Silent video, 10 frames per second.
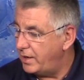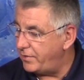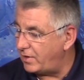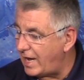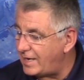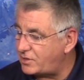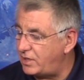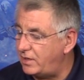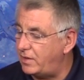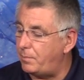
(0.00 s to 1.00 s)
And the last
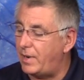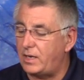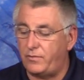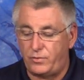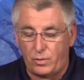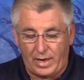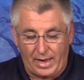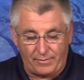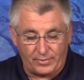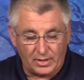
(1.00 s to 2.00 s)
thing that many of you have